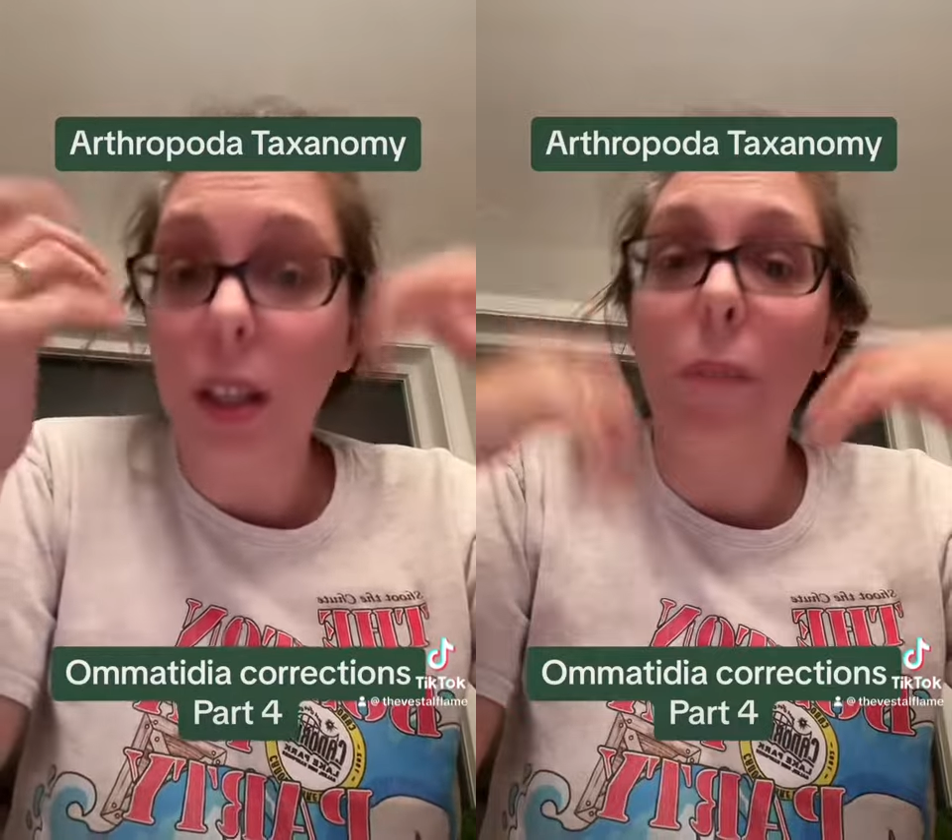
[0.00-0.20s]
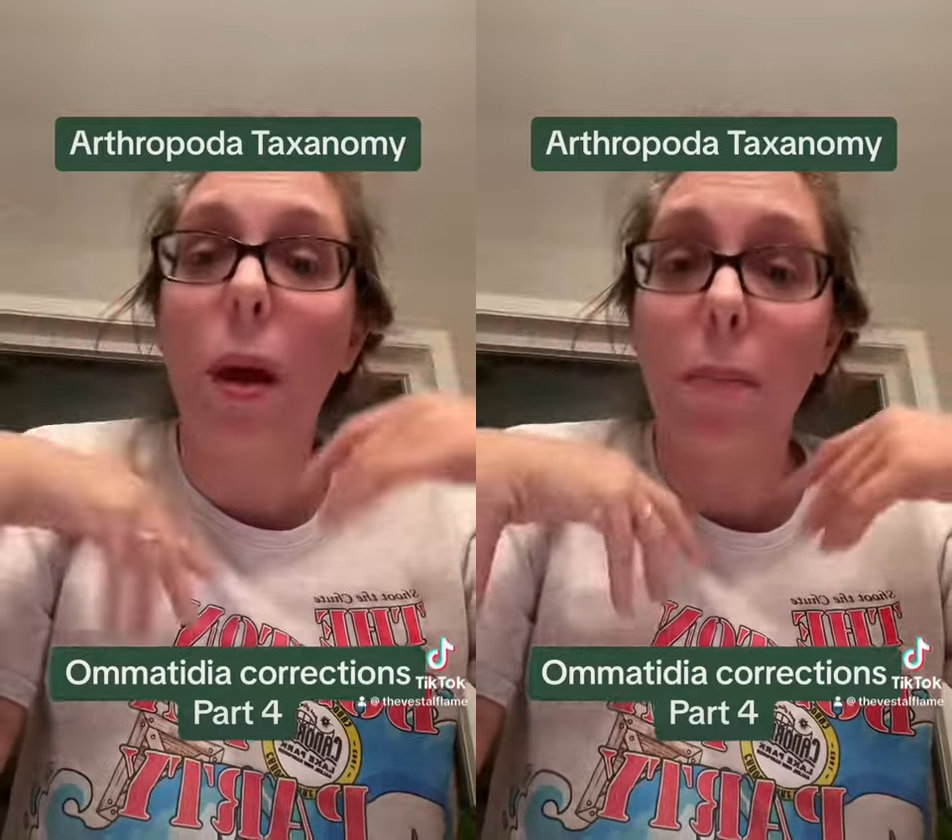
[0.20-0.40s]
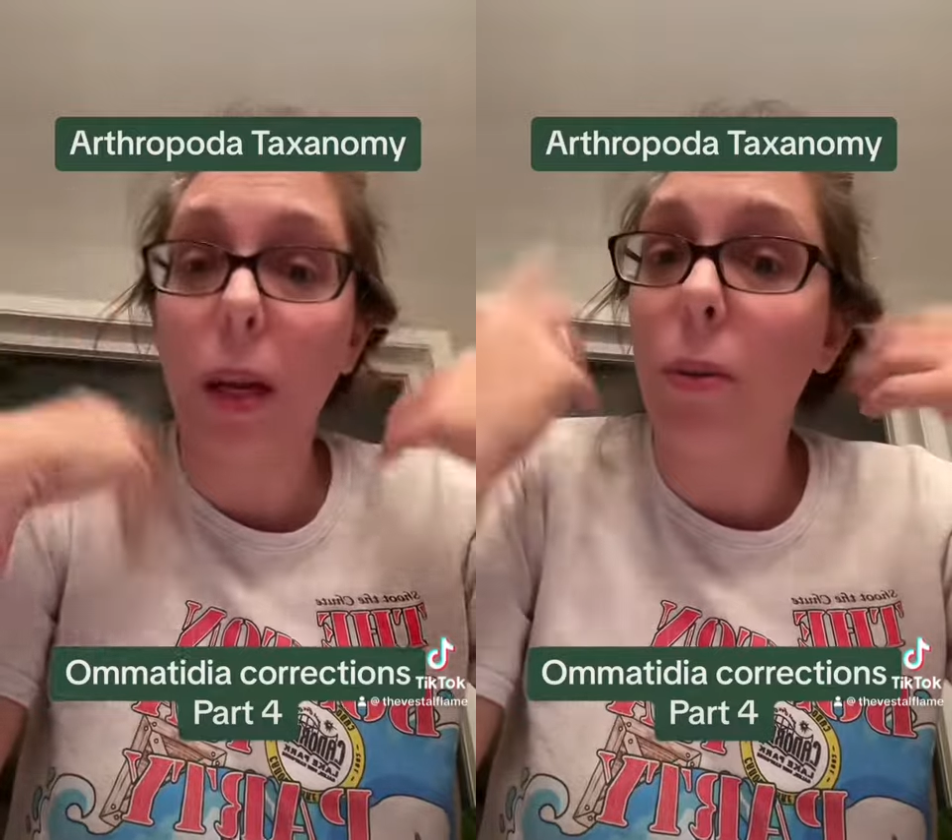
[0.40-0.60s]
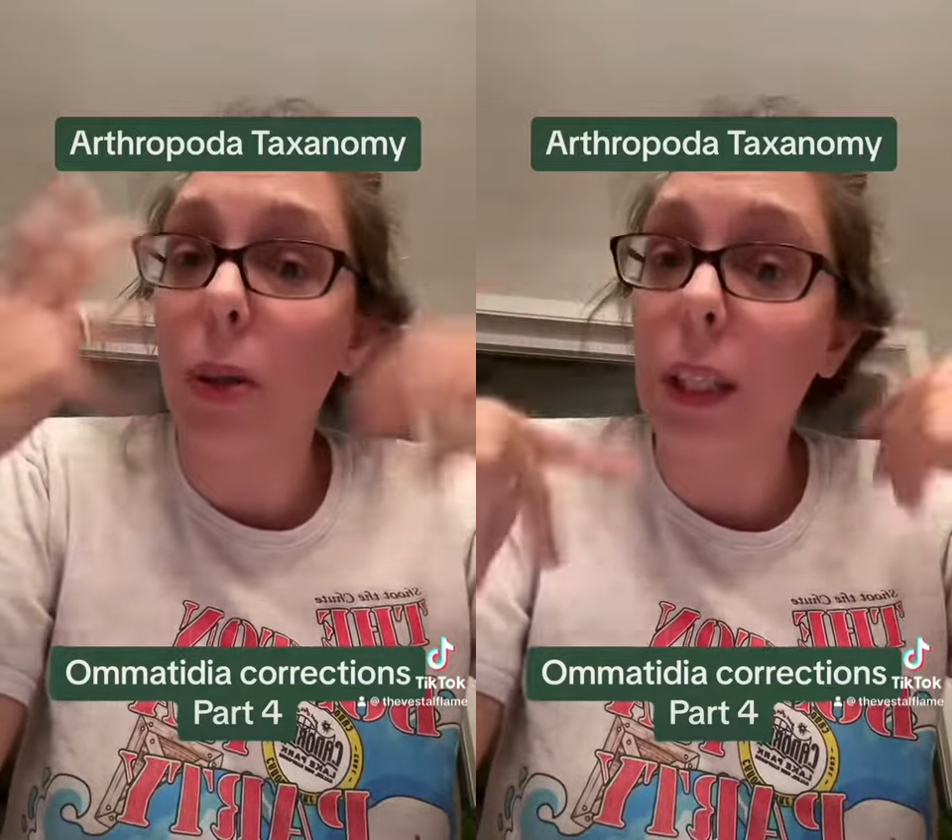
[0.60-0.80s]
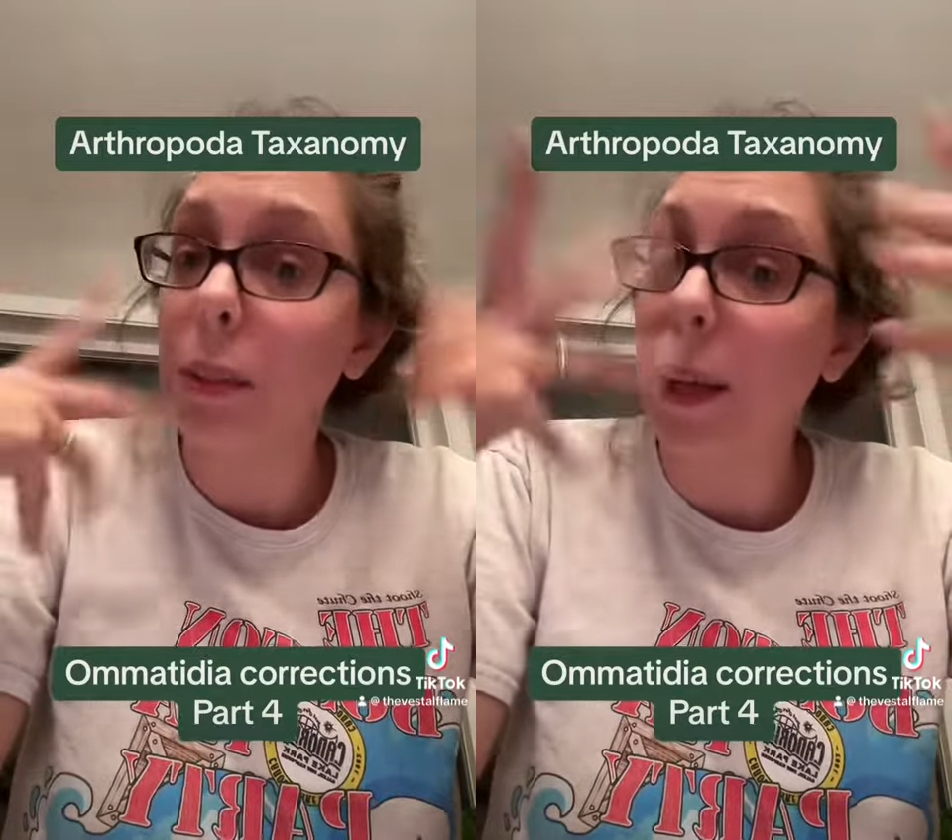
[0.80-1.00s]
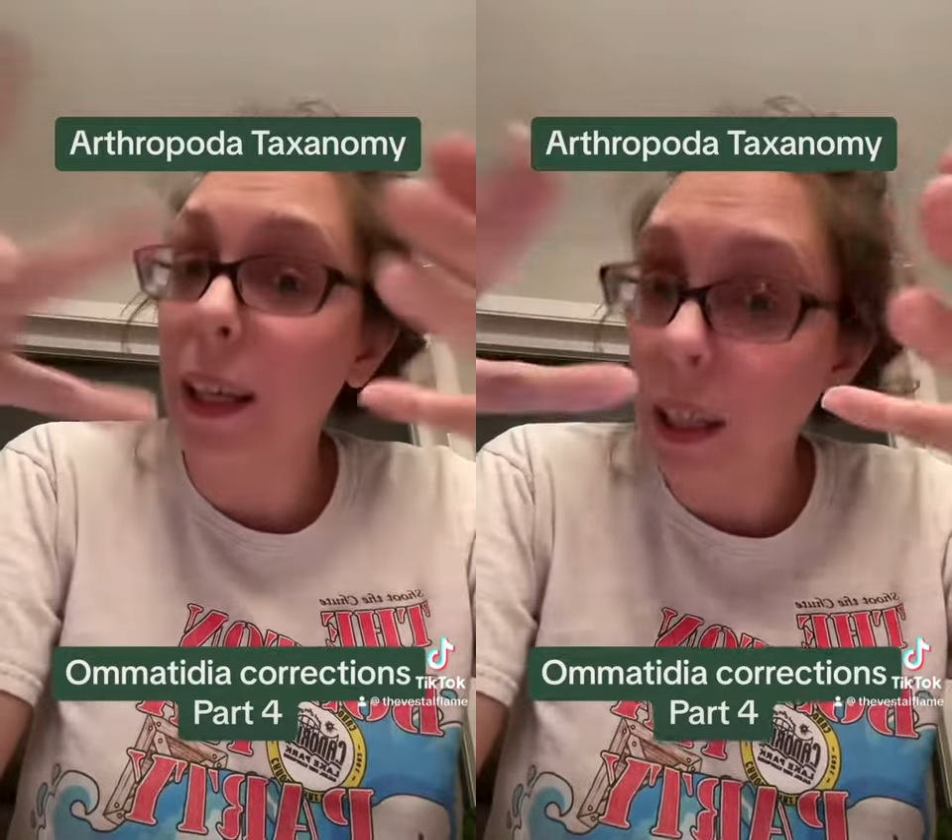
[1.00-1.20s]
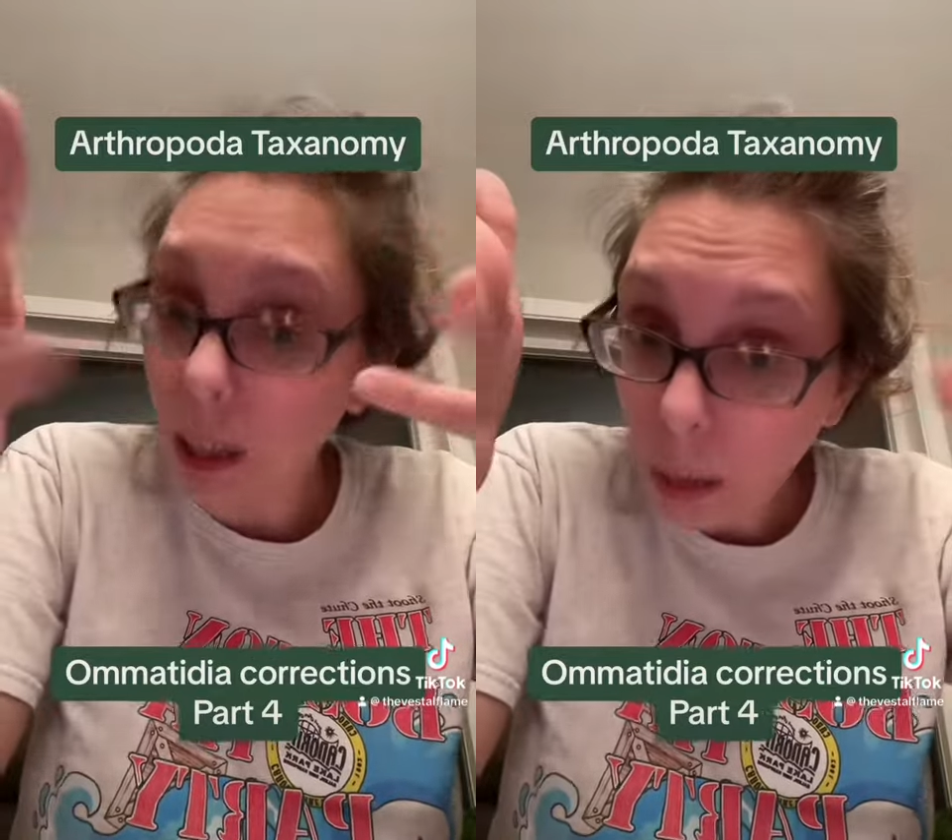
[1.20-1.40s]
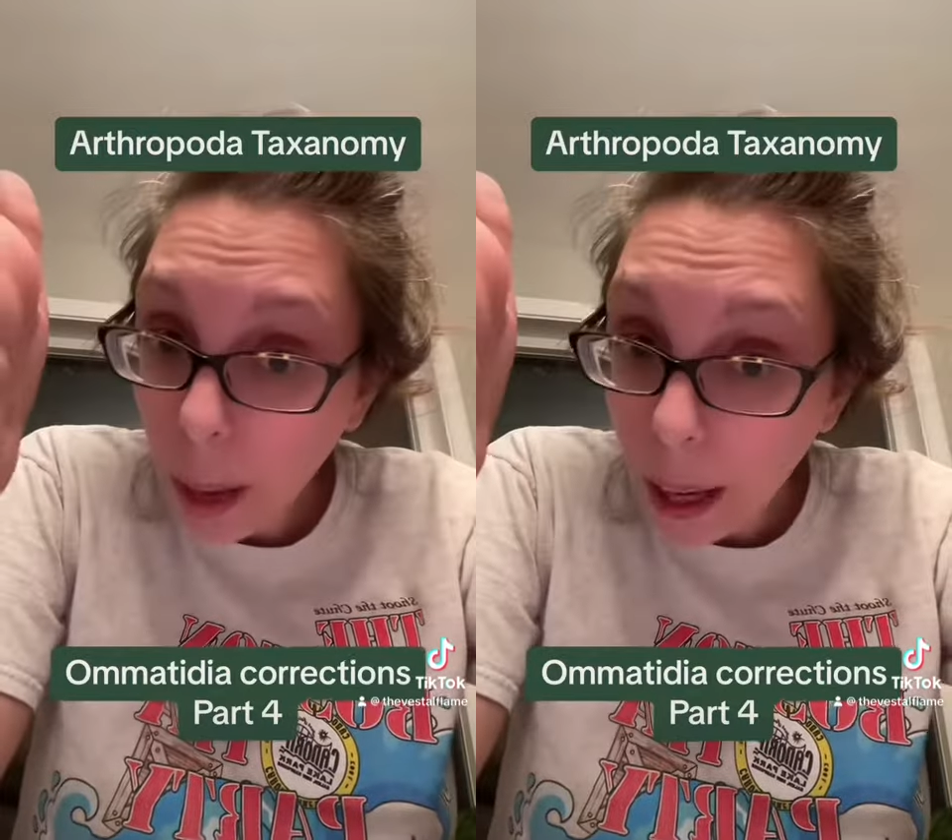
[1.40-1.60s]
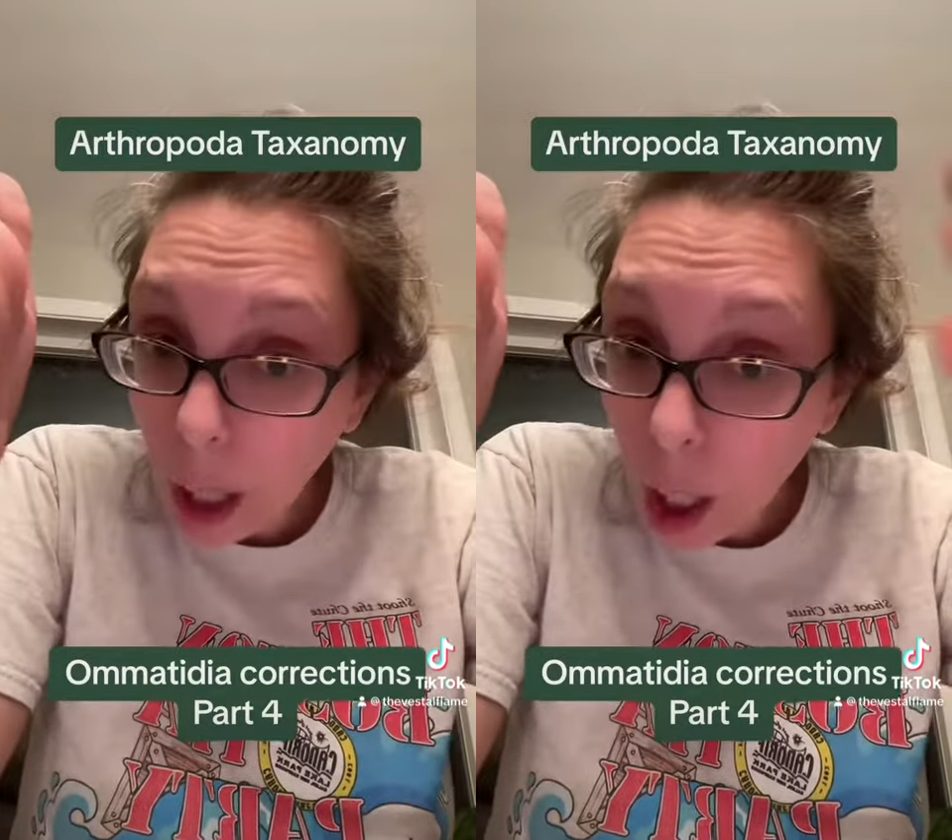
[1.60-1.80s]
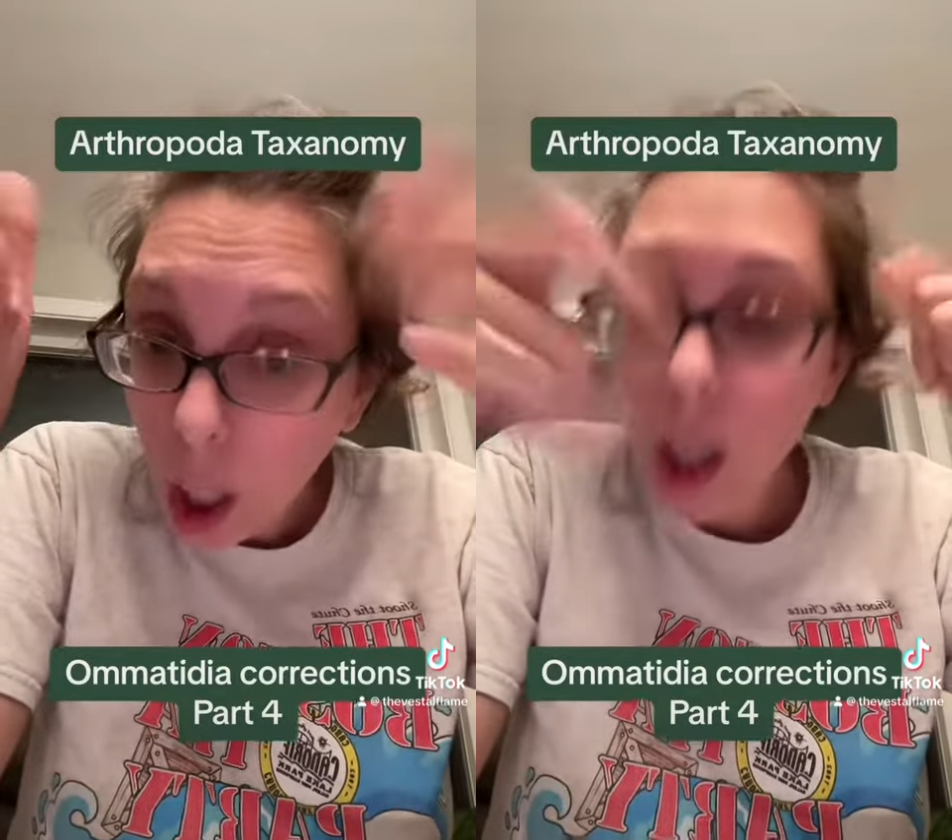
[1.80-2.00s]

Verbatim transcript: I might be able to explain it a little better.